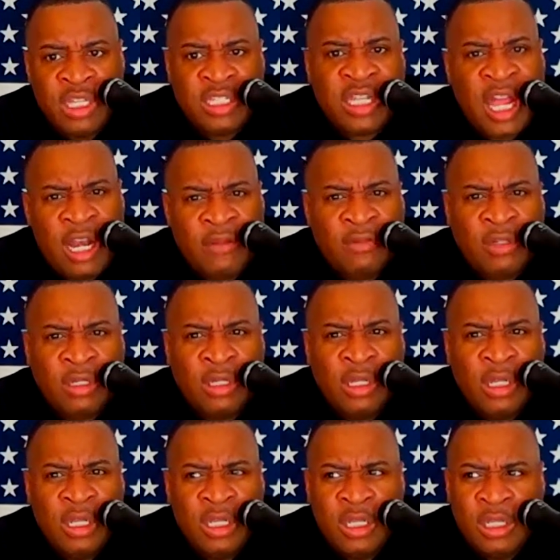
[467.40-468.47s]
it's
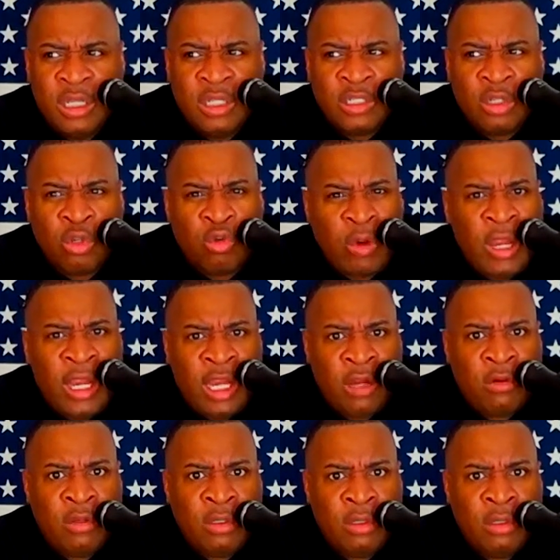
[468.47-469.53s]
a gray
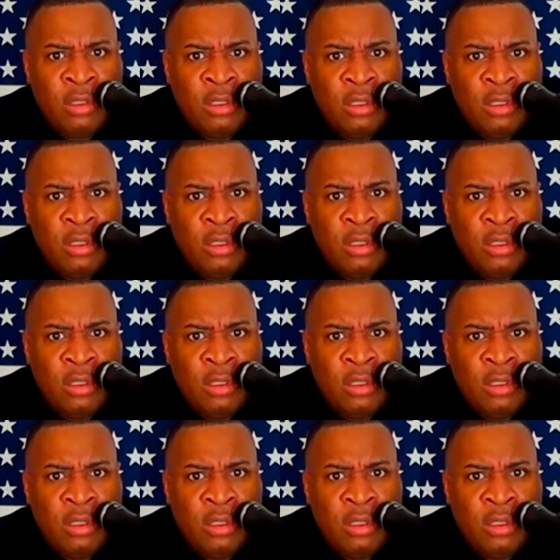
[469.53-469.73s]
area.